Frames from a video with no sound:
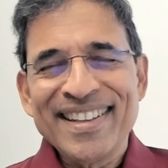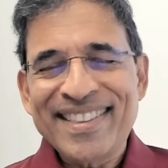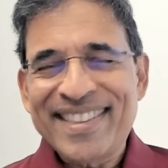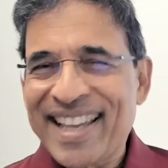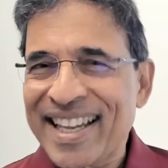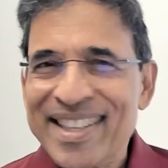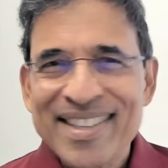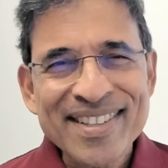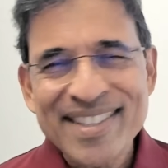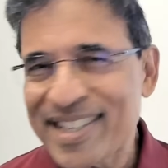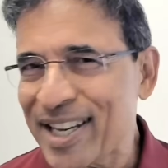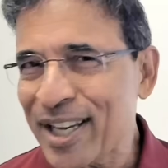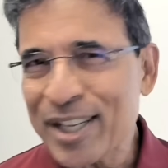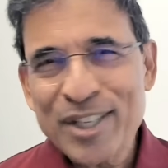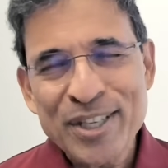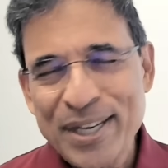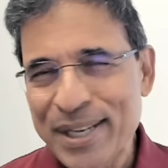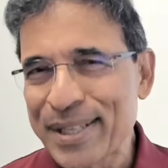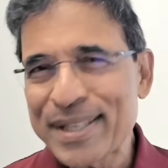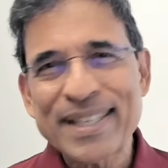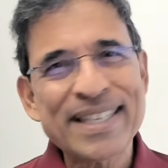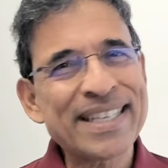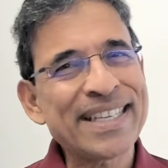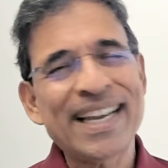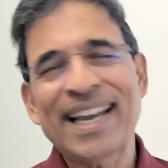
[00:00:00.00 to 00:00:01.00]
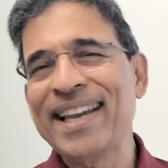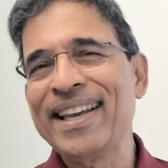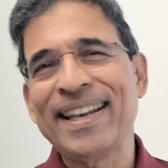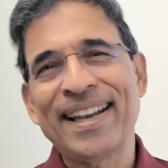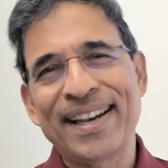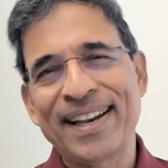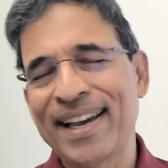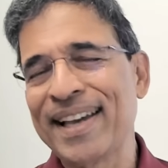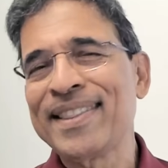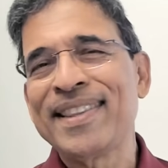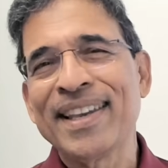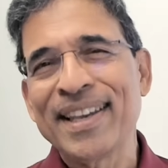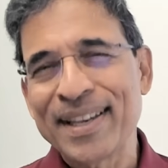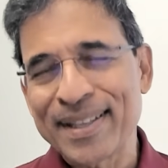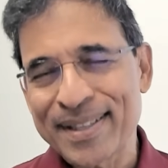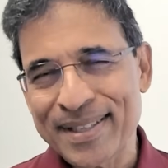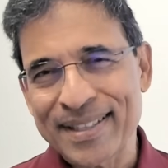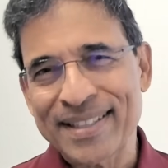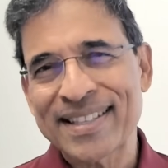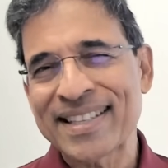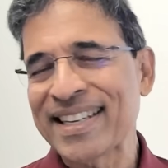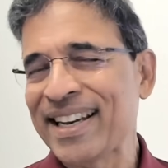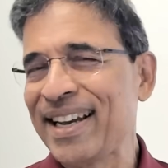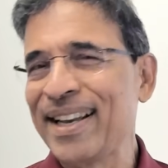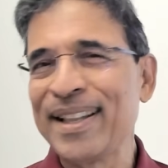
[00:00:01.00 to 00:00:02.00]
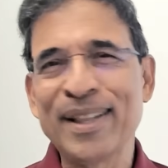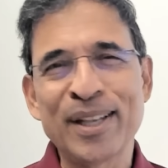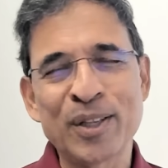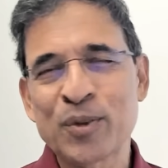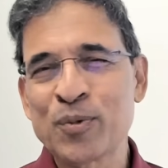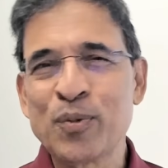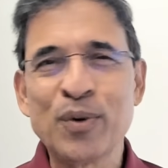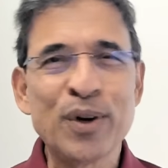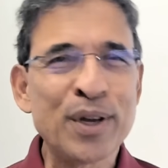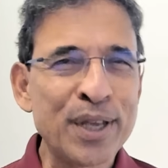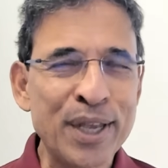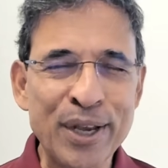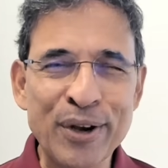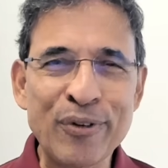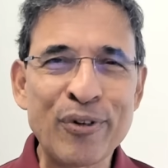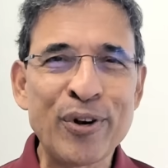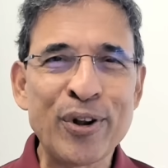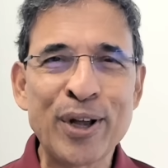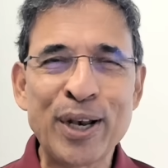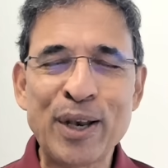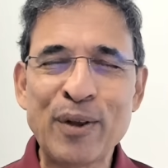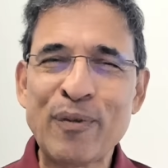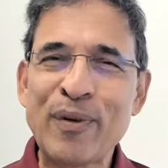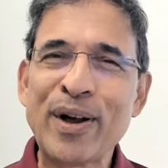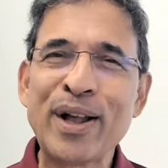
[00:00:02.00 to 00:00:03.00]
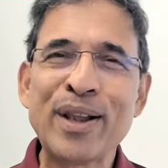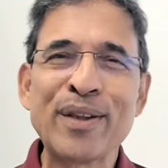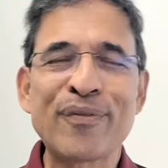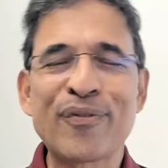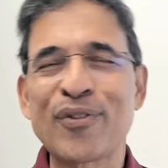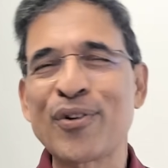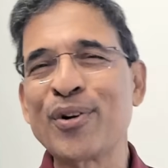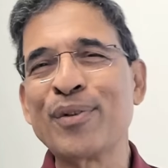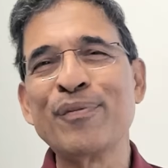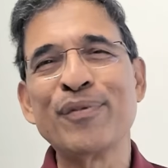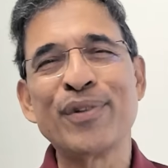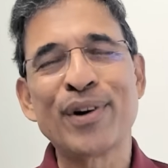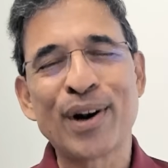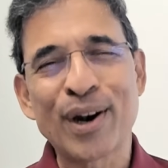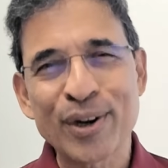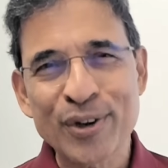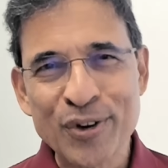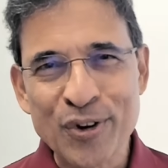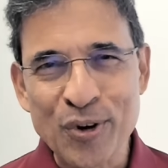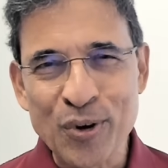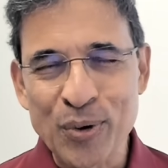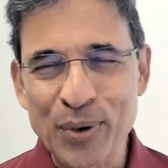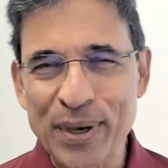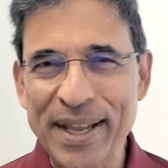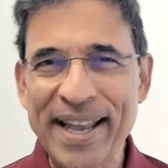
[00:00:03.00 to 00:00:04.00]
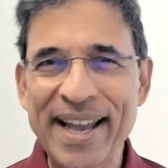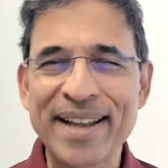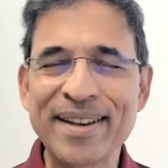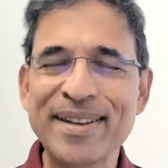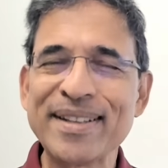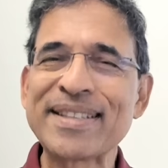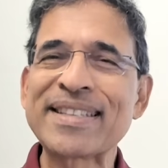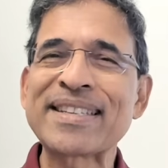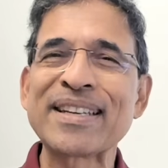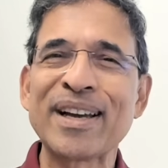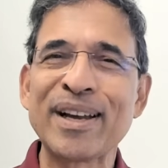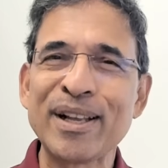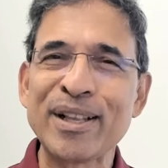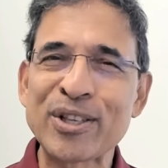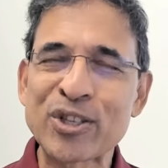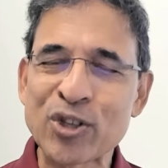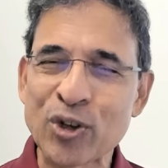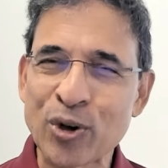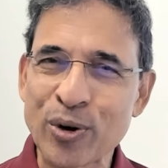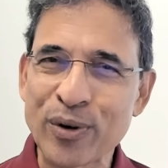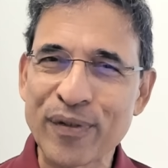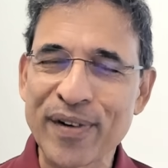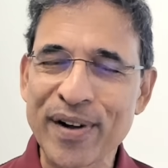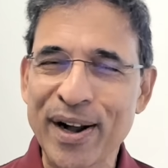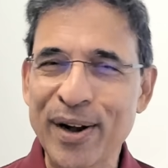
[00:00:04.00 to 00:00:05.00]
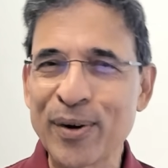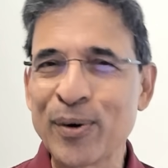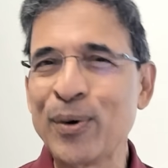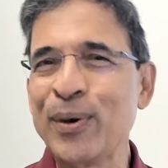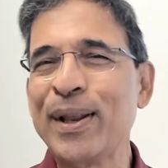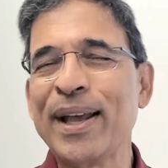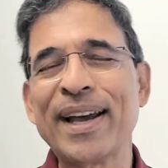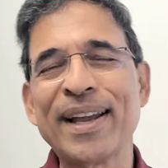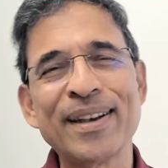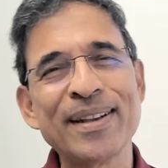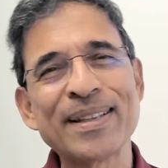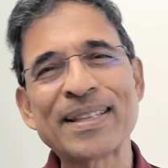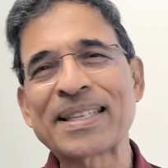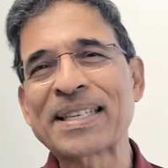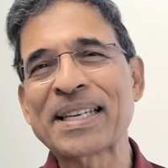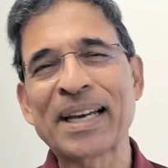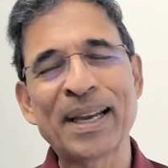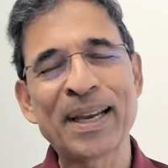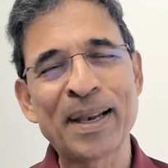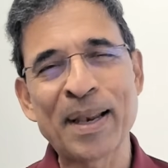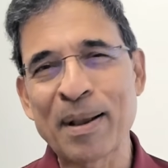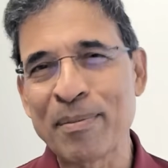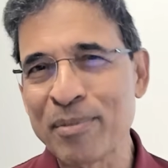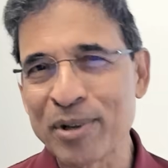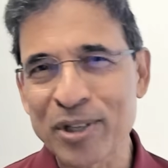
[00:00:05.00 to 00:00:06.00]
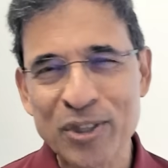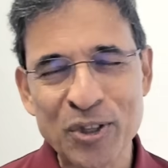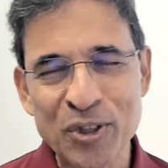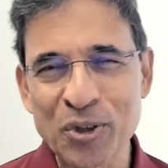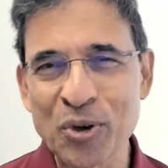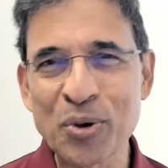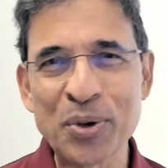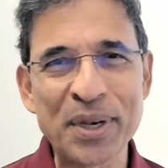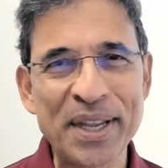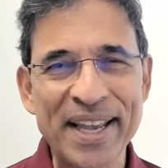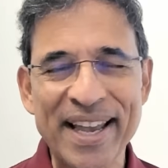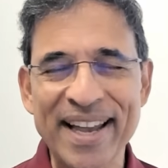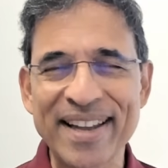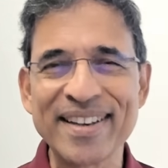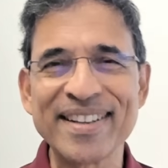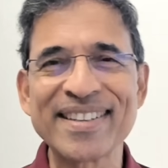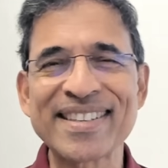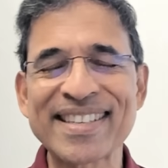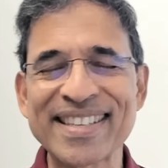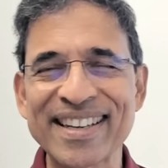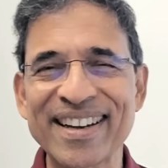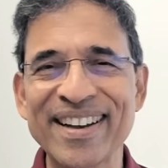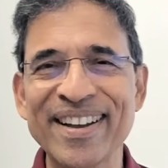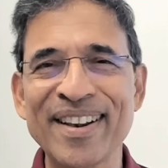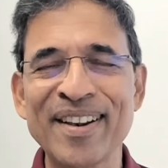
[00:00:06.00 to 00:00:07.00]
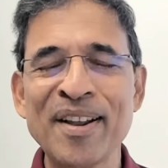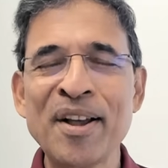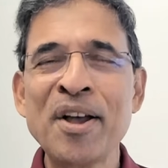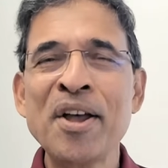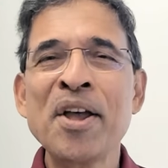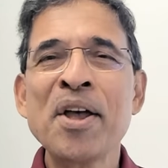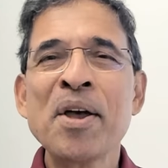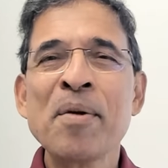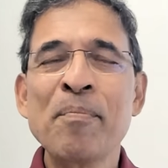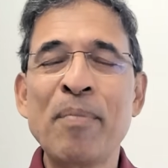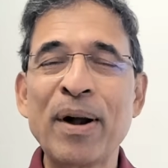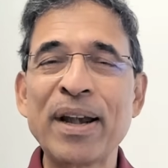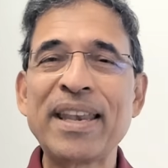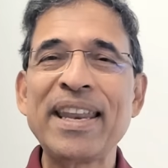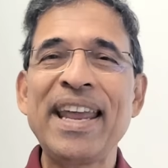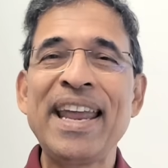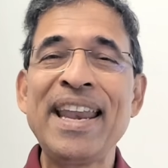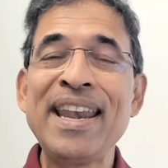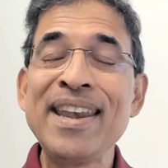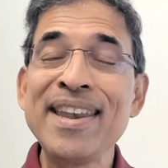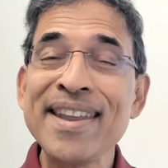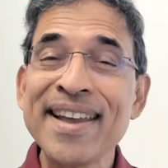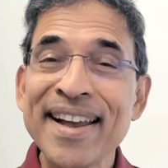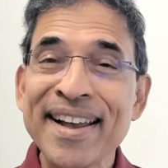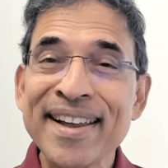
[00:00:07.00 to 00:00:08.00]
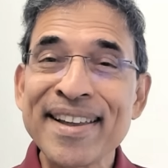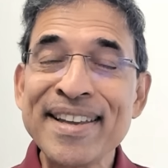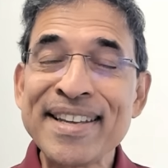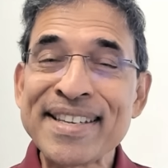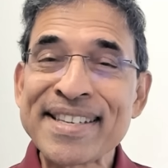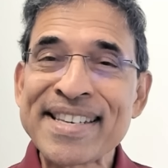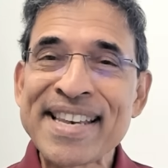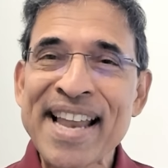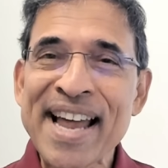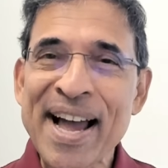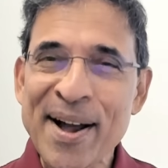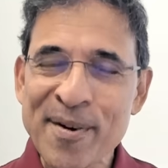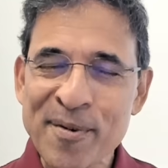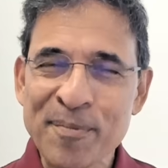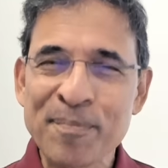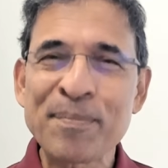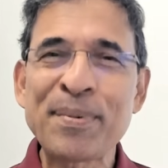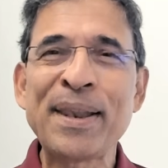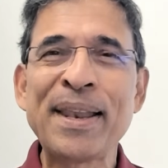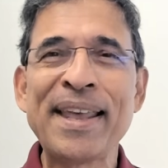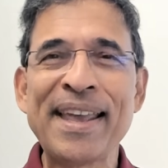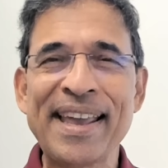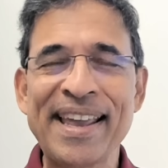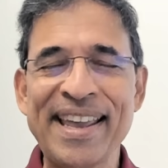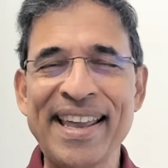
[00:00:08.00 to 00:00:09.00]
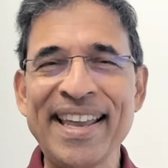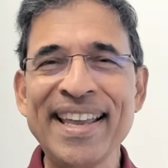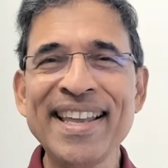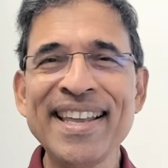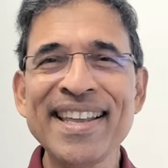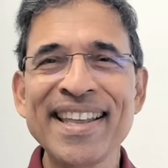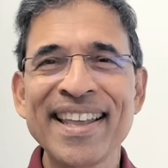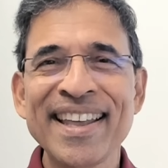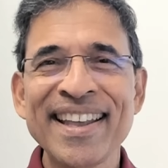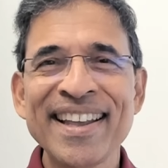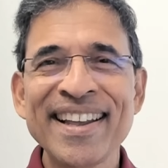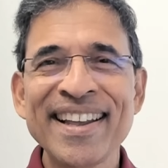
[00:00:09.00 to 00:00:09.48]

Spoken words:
that's just his style, and I think it's a style that's working really well for him. Virat Kohli had his style, Saurav Ganguly had his style, MS Dhoni had his style. But India is now playing